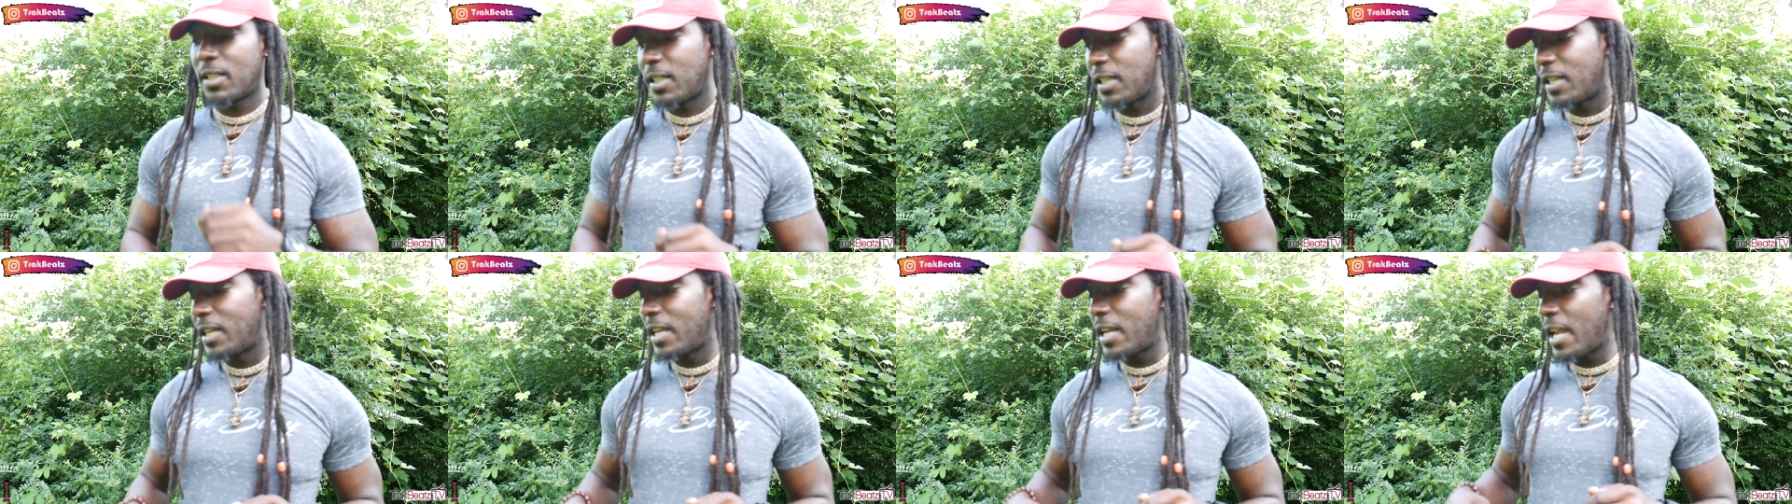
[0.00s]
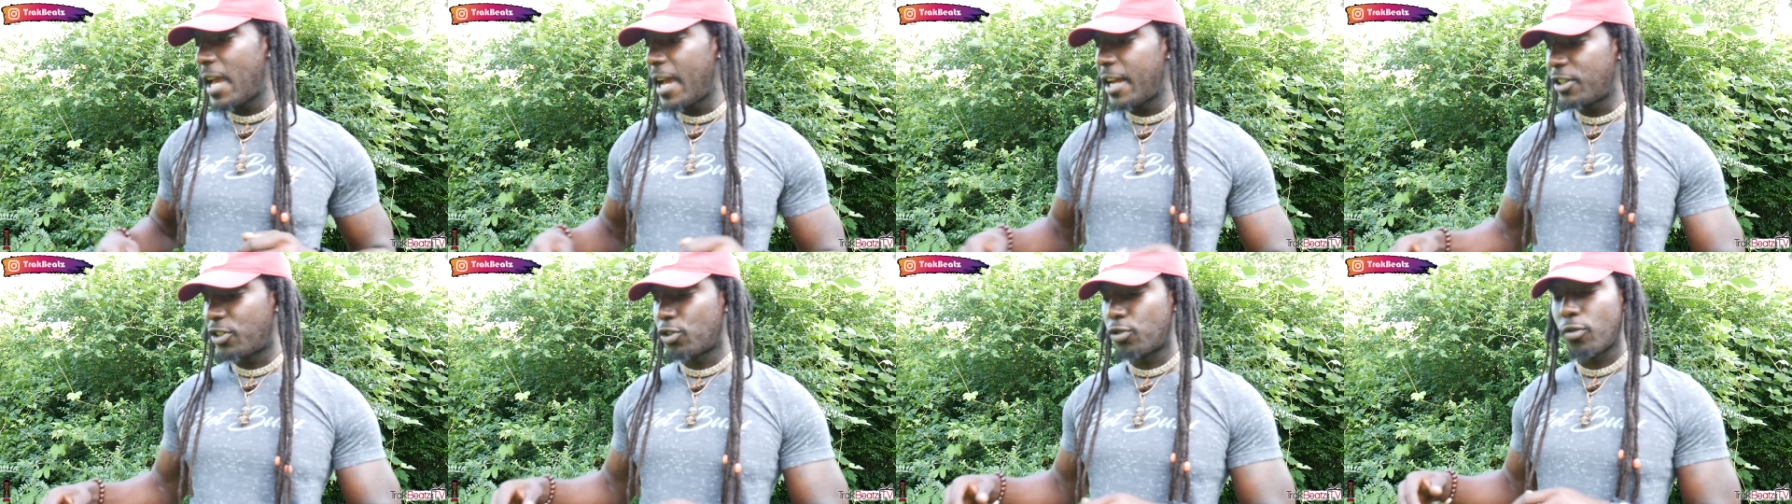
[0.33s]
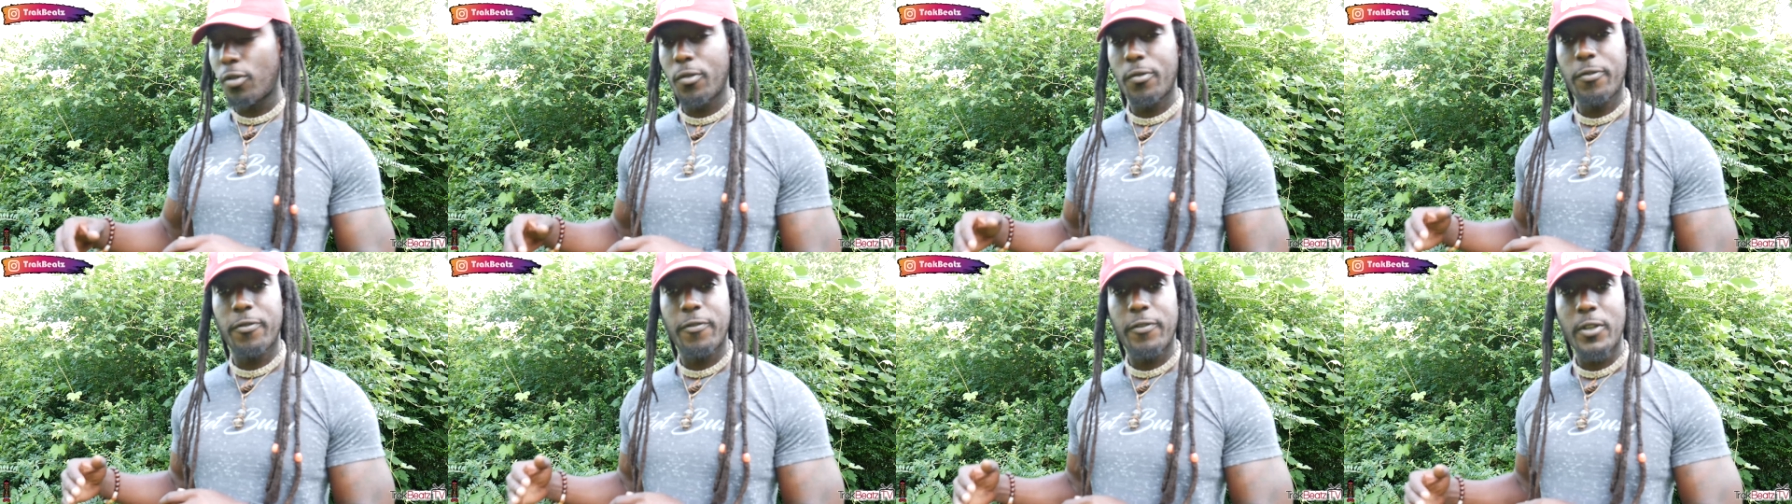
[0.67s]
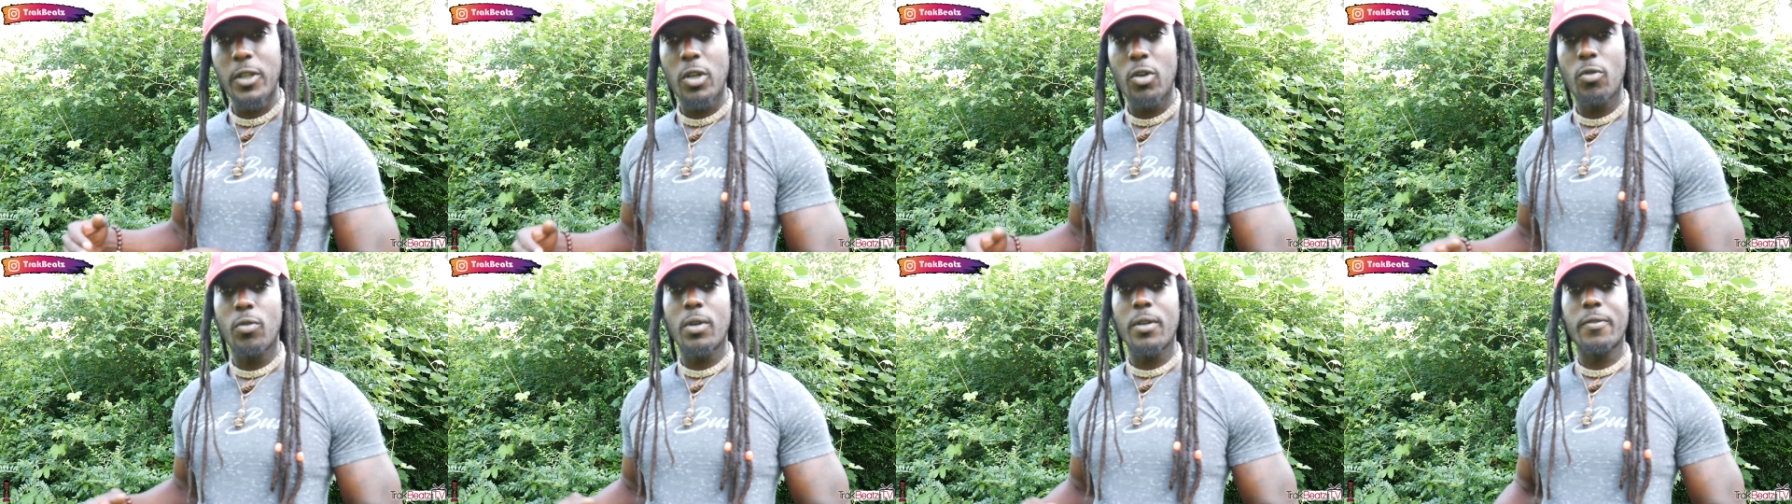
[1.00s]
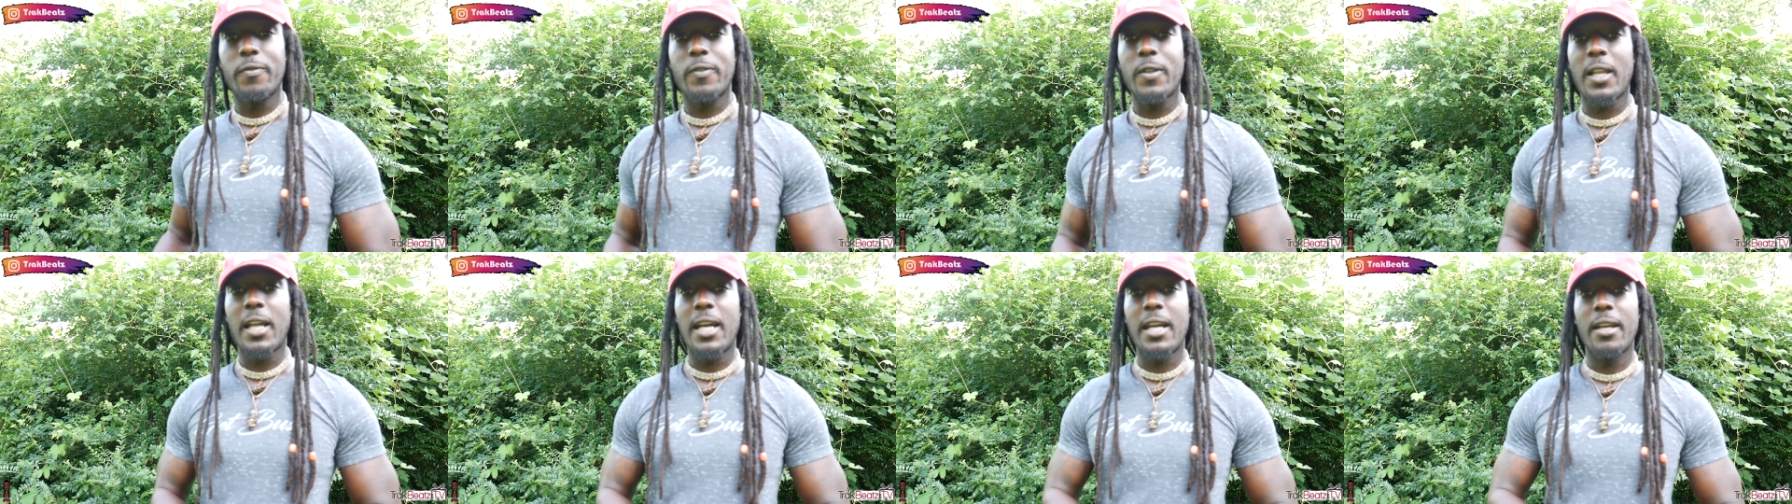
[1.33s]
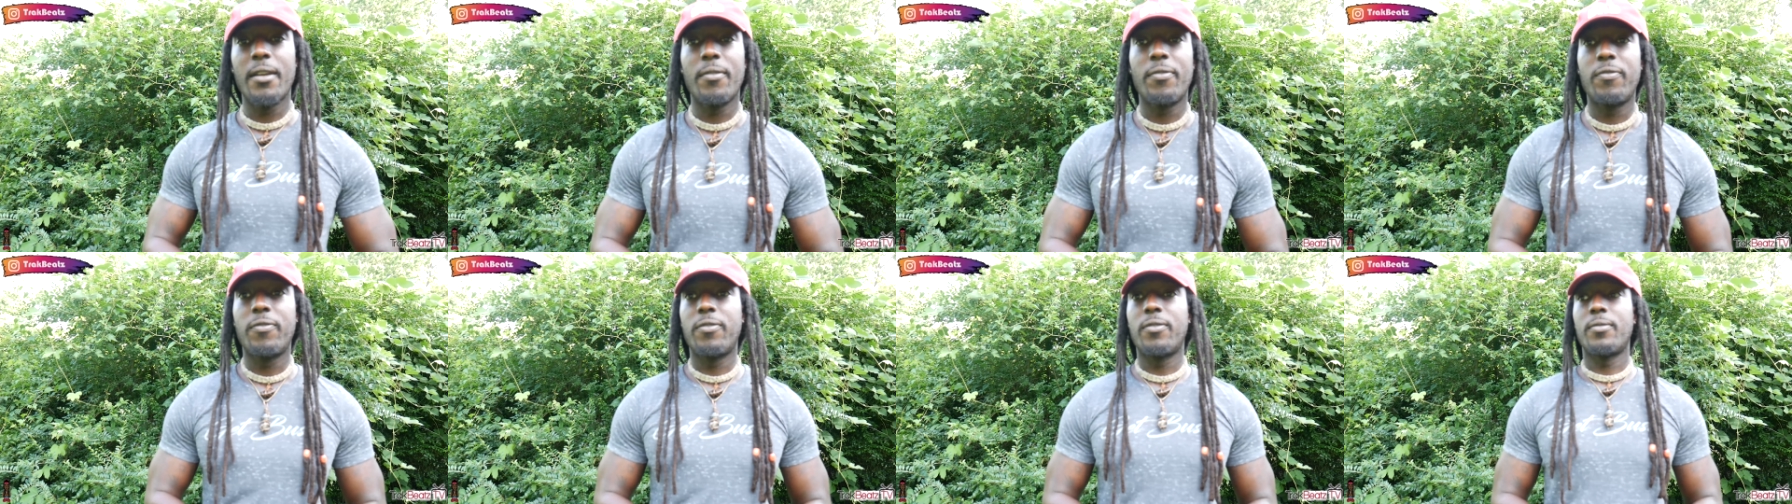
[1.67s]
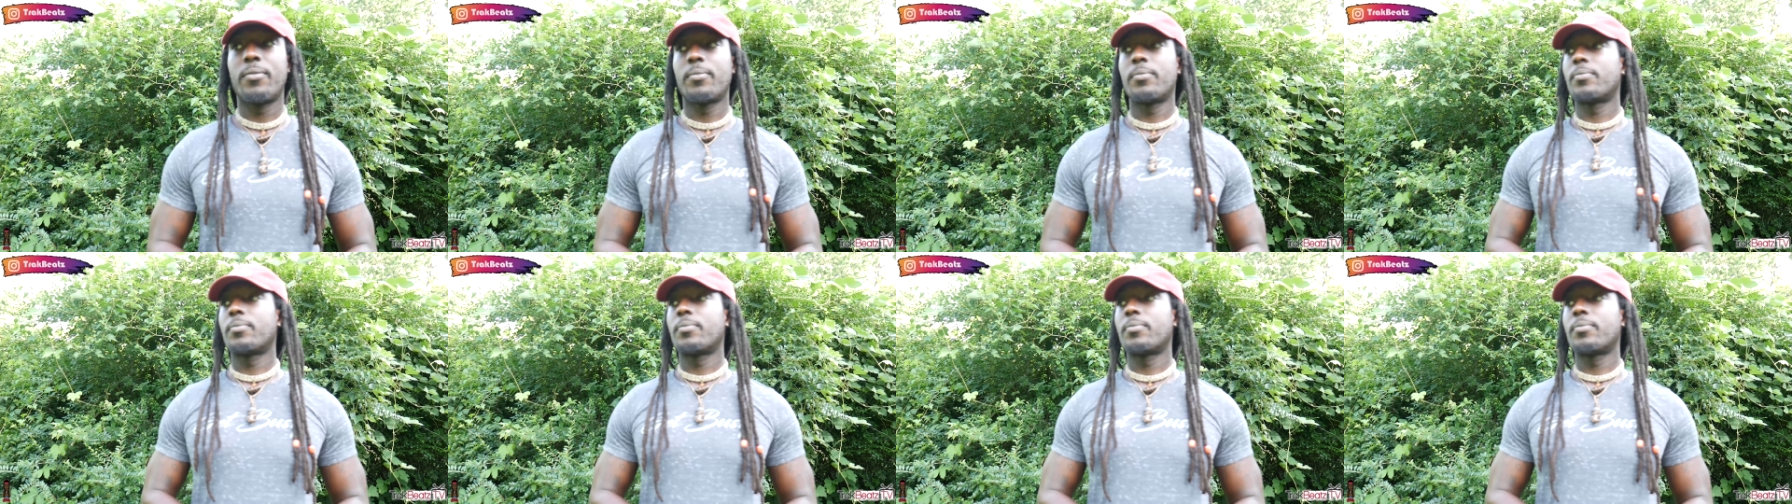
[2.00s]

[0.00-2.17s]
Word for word: the natural flow of life,